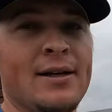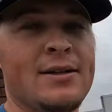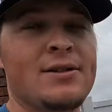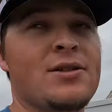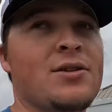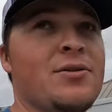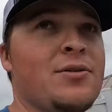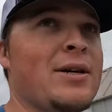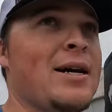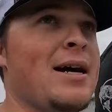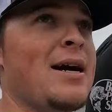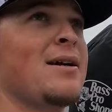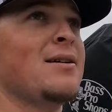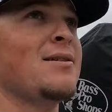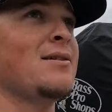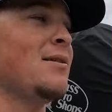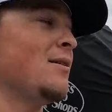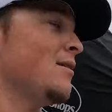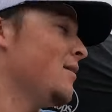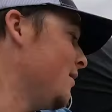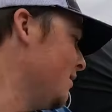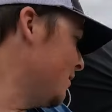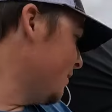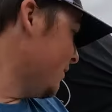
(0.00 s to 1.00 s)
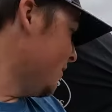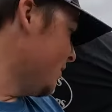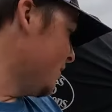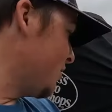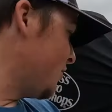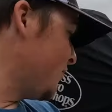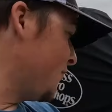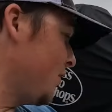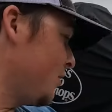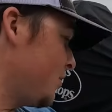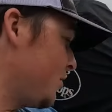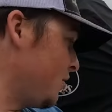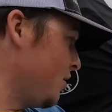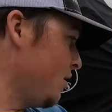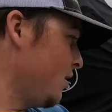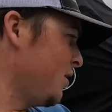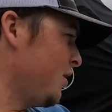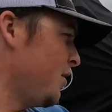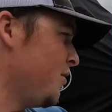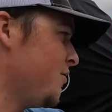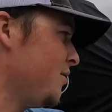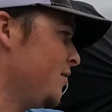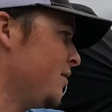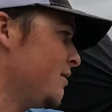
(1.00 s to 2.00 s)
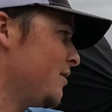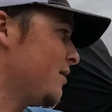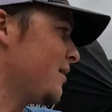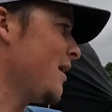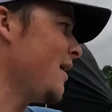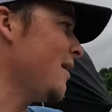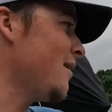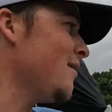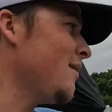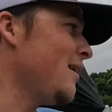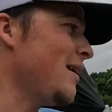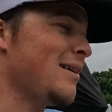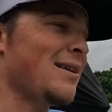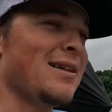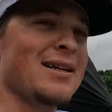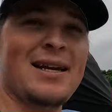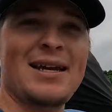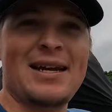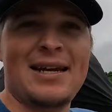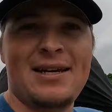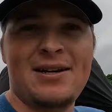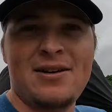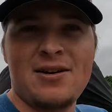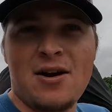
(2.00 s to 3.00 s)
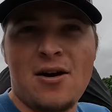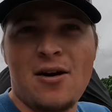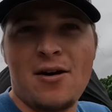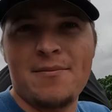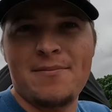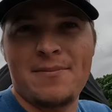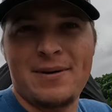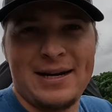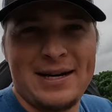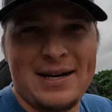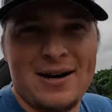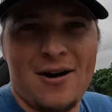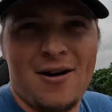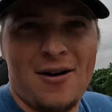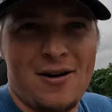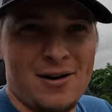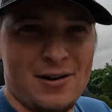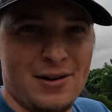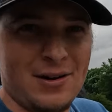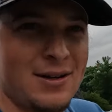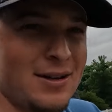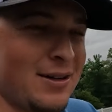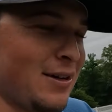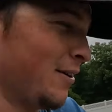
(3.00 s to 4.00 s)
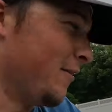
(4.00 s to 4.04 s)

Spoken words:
And so, guys, this FISHLUNG unit is kind of like the end-all be-all